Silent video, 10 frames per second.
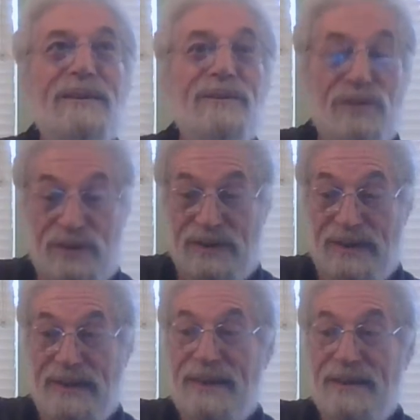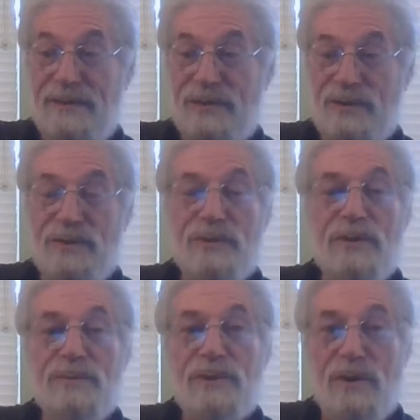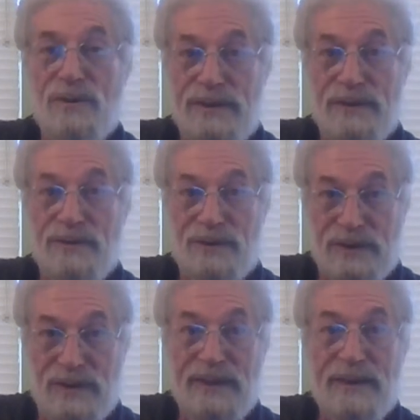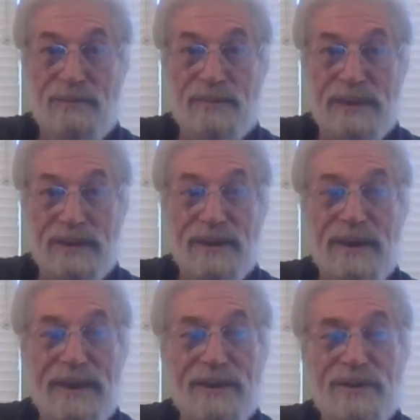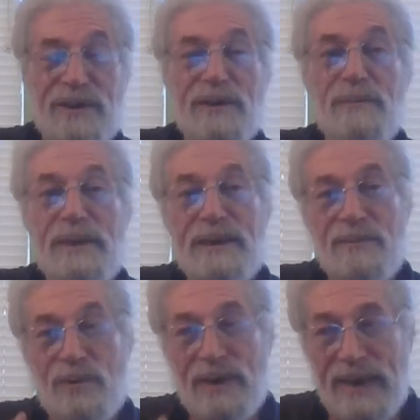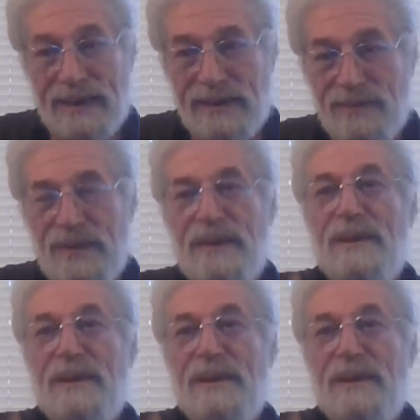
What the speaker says: Your cilia, certain herbs cause that your cilia, the little hairs in it, to become more active